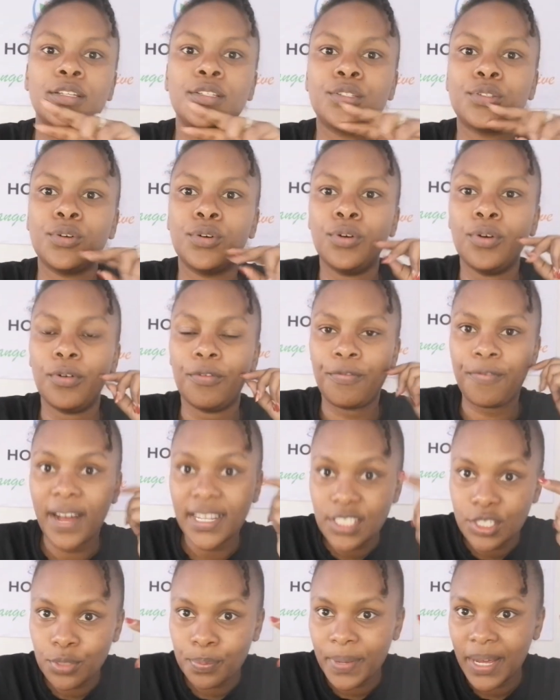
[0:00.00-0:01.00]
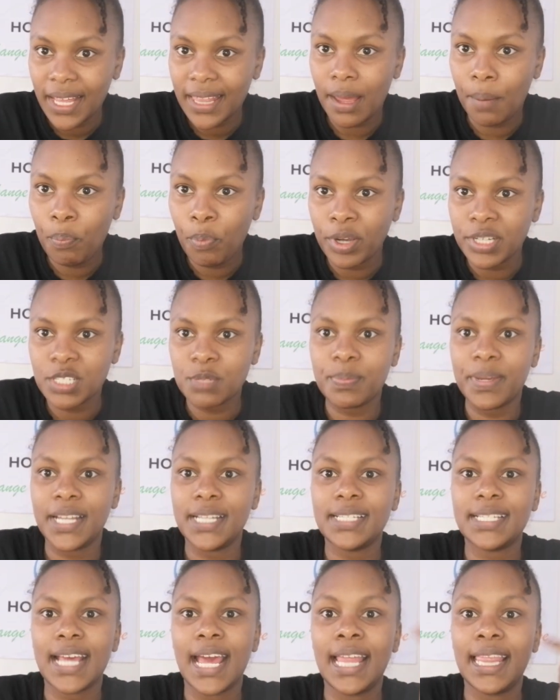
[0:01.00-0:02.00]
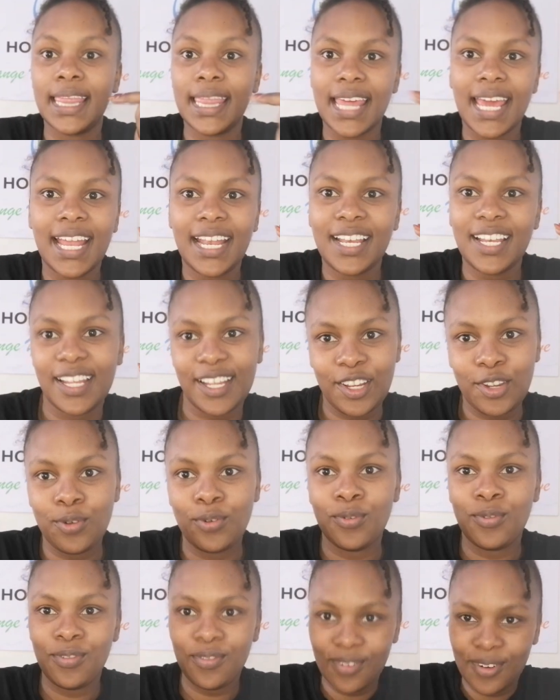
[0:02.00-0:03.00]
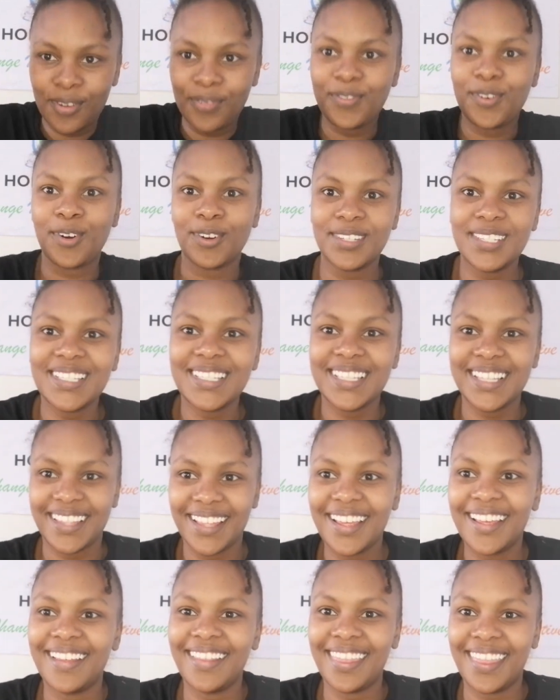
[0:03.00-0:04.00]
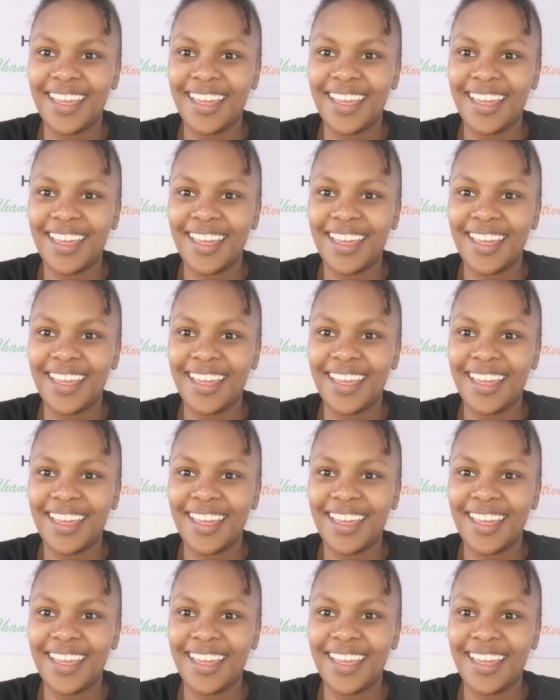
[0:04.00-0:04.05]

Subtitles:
So first you make the appointment and then you of course